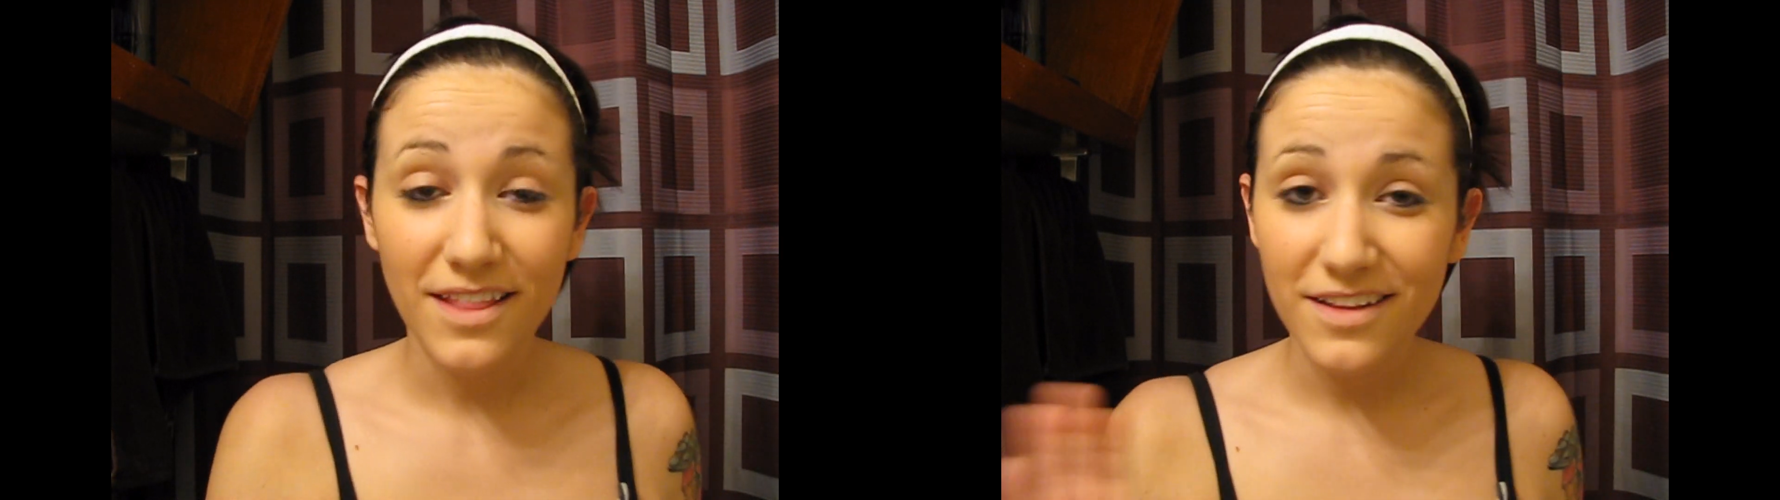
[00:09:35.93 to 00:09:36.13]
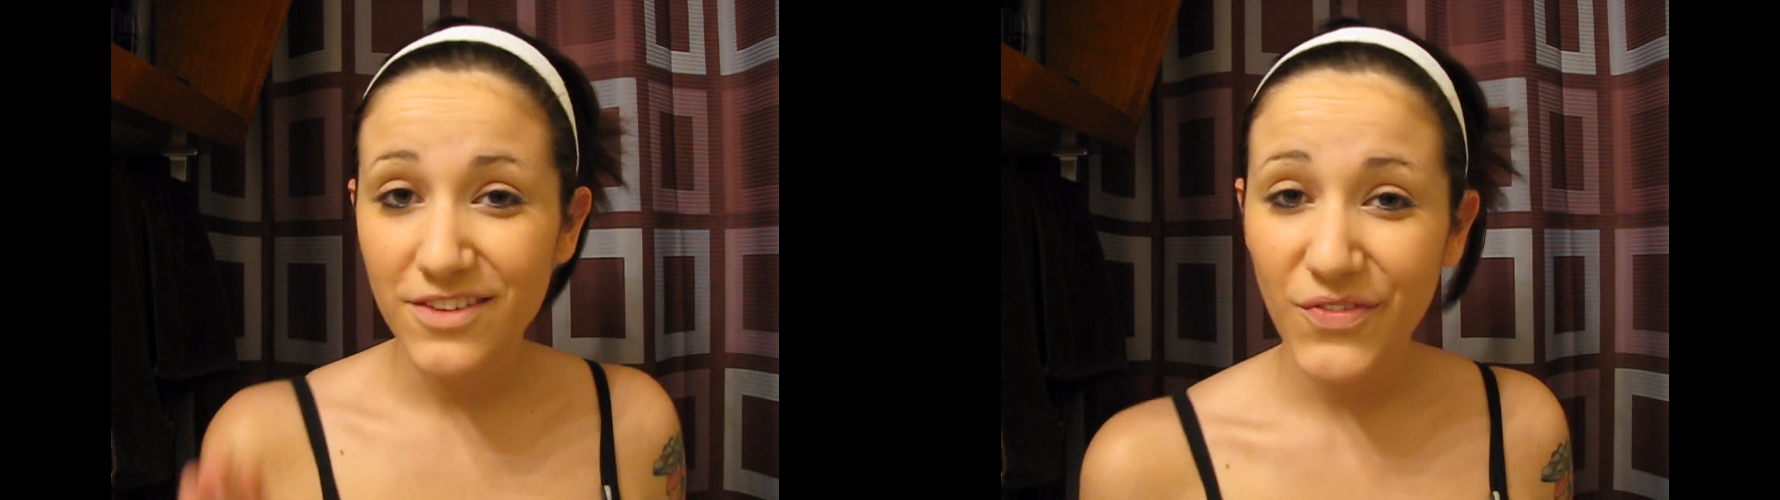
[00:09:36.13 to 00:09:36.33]

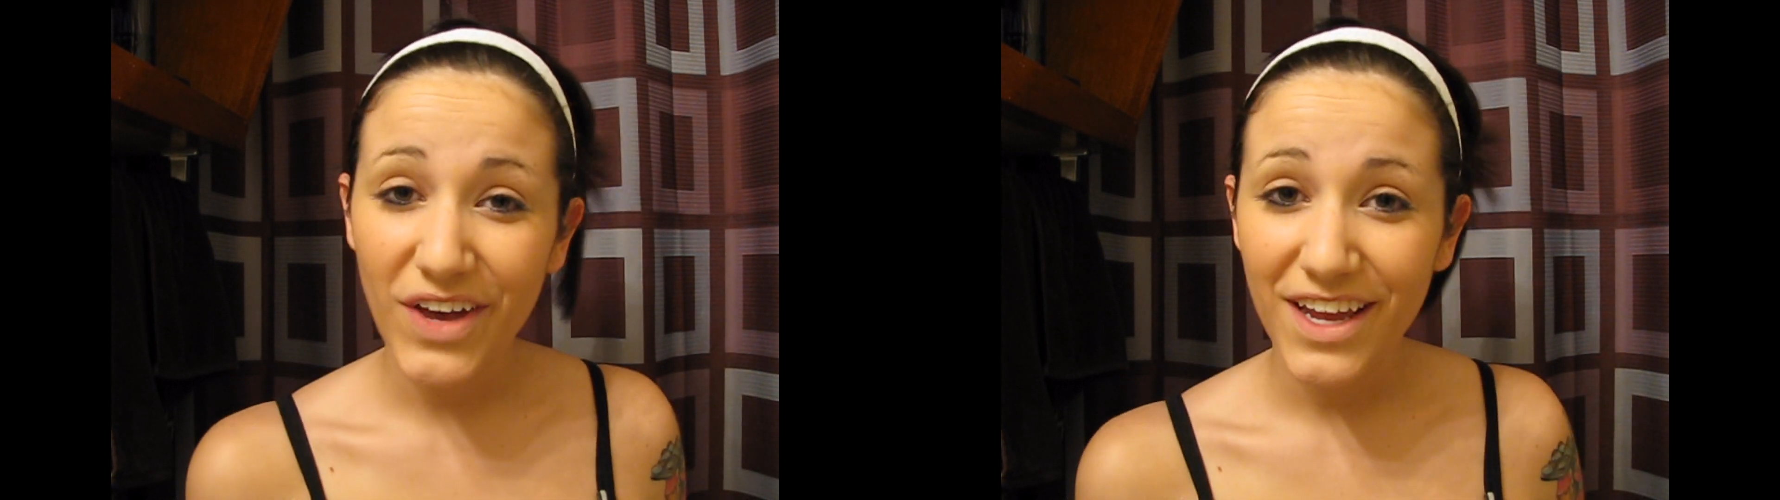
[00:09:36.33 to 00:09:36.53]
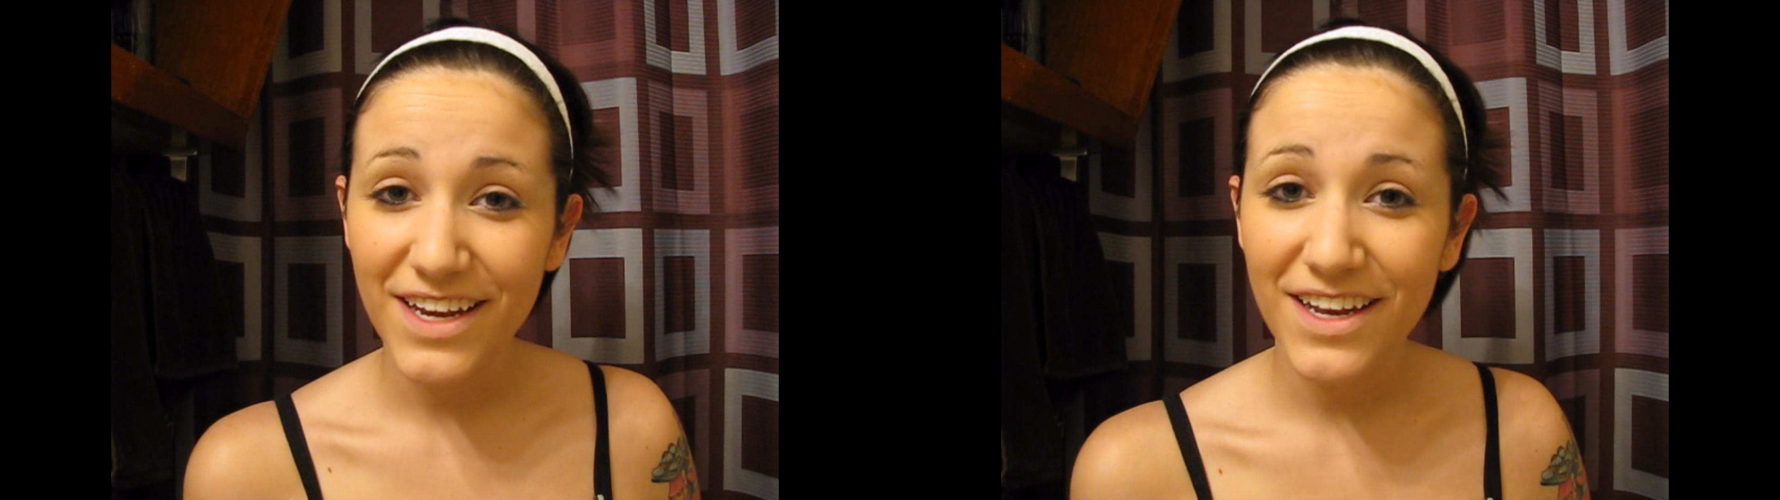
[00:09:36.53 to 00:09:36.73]
That's
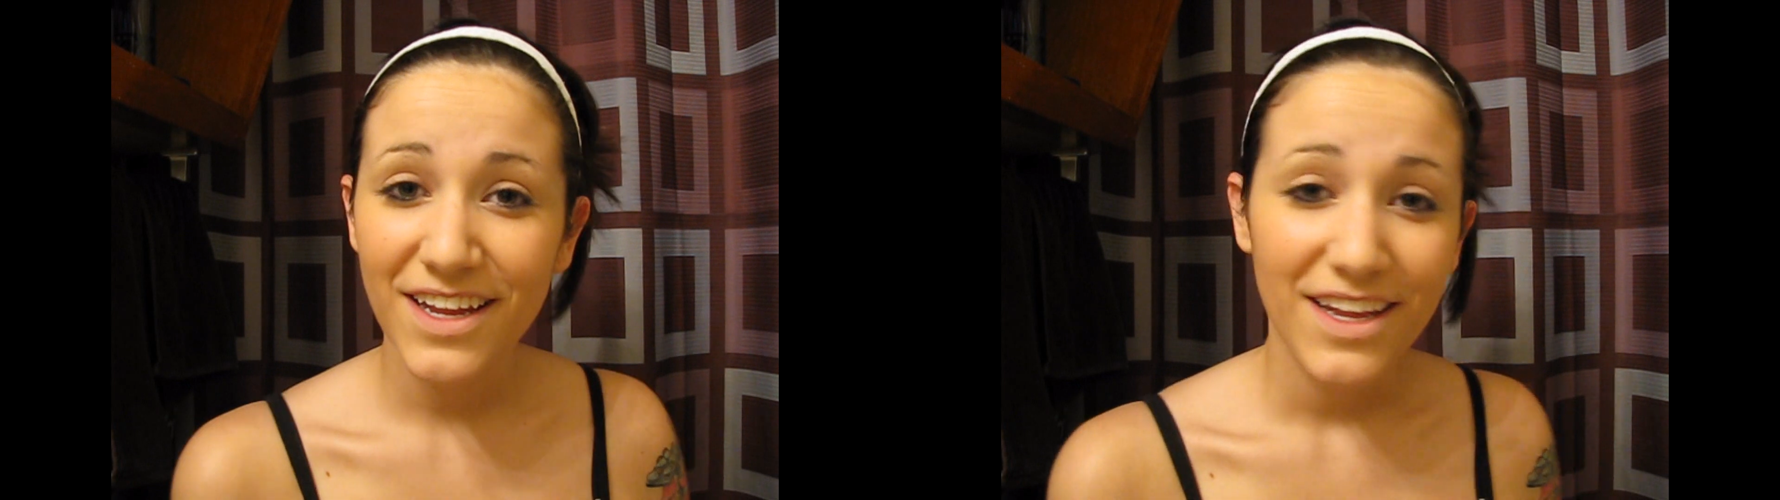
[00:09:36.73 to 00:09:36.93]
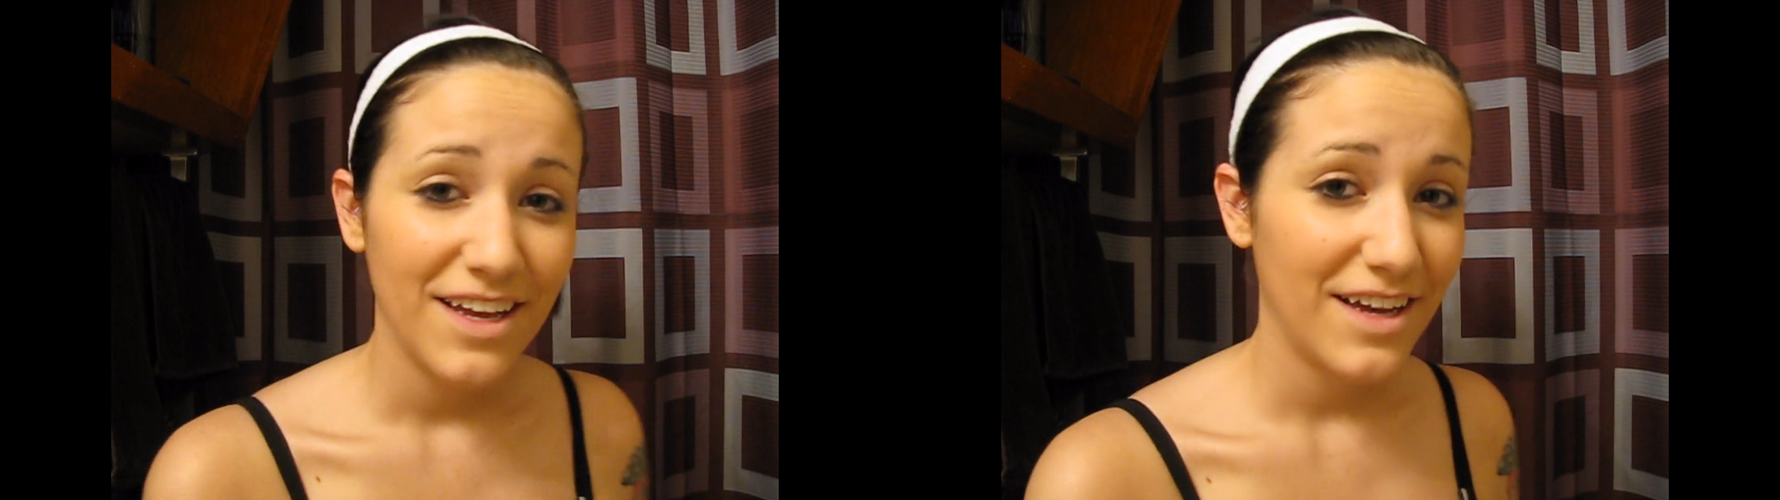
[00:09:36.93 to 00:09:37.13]
fine.
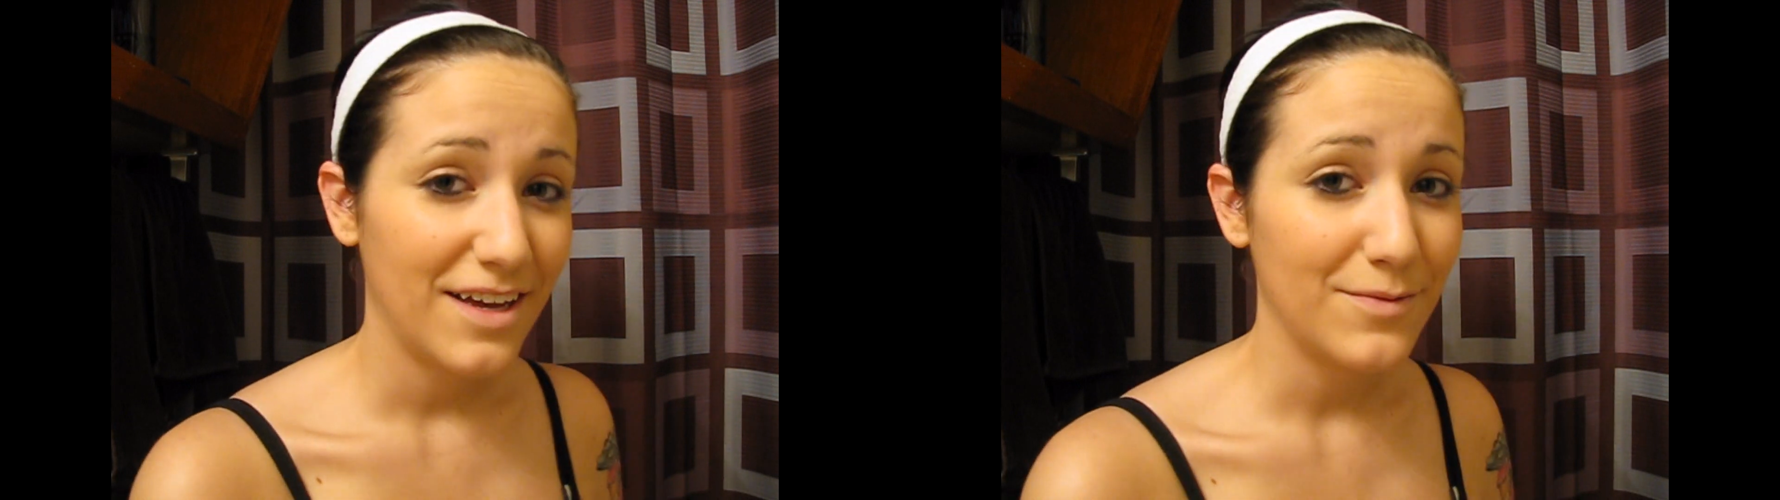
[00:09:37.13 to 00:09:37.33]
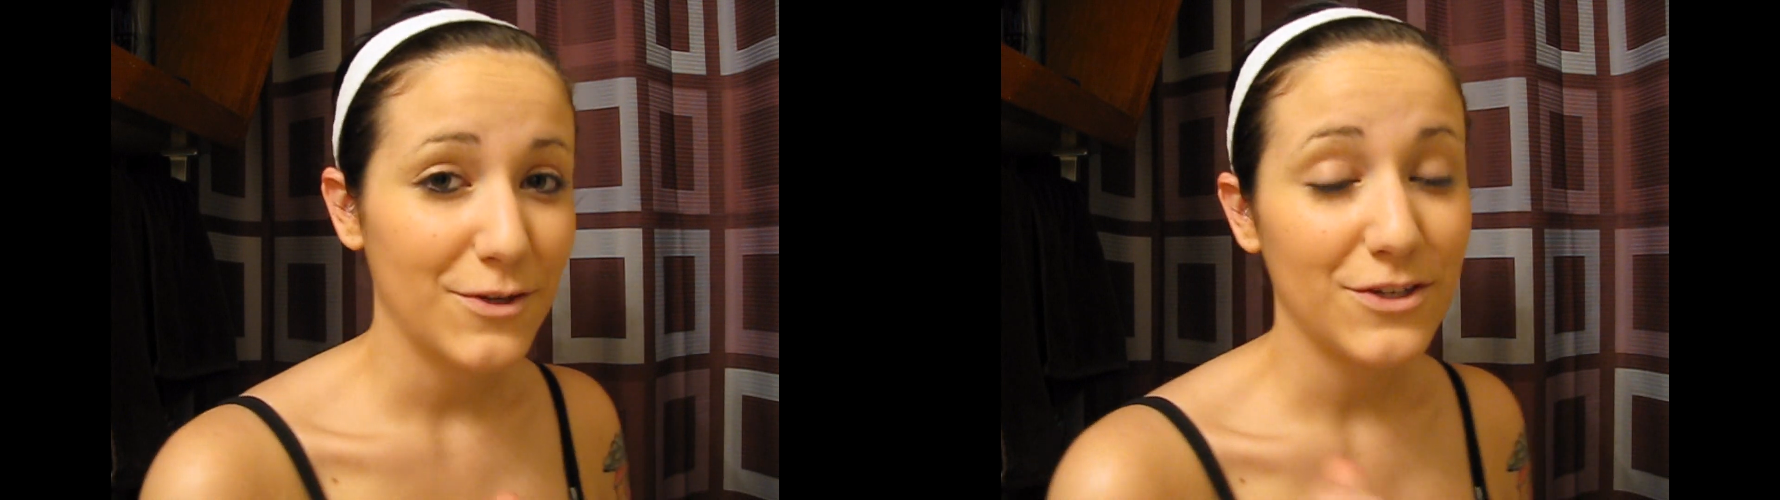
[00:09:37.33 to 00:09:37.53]

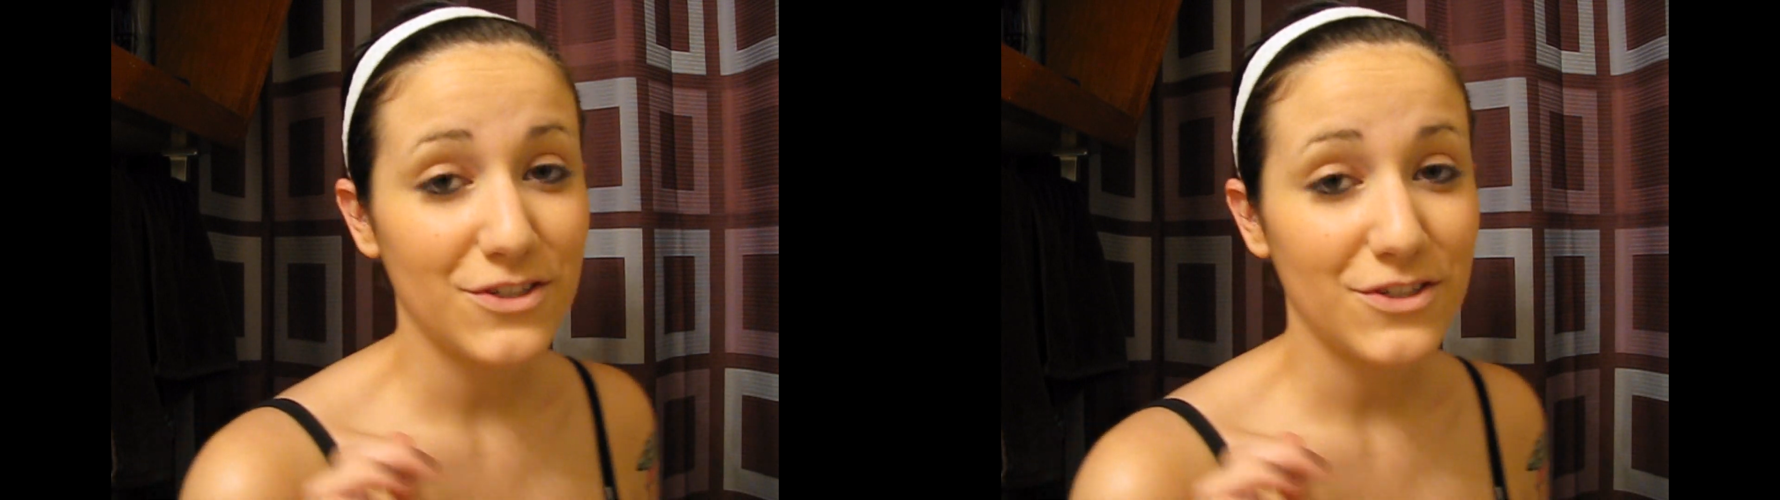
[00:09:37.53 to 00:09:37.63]
You